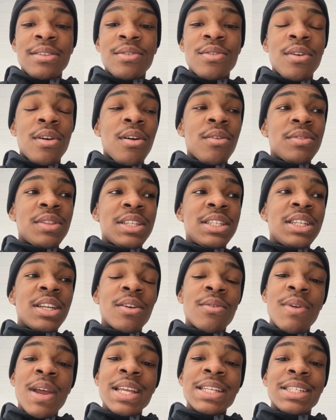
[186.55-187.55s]
You know, the
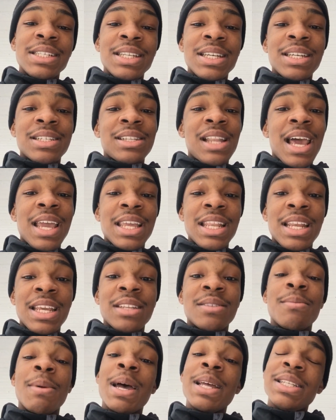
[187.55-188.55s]
generation is like it
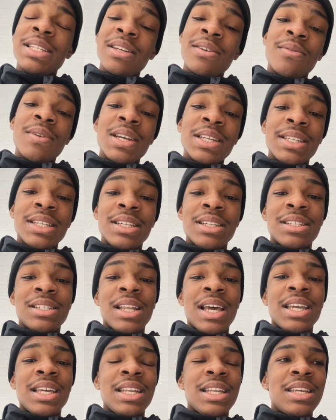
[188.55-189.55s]
is. My generation is
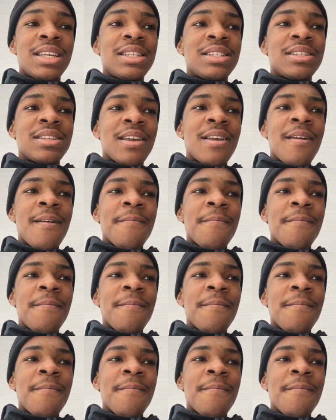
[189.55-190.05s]
like it is.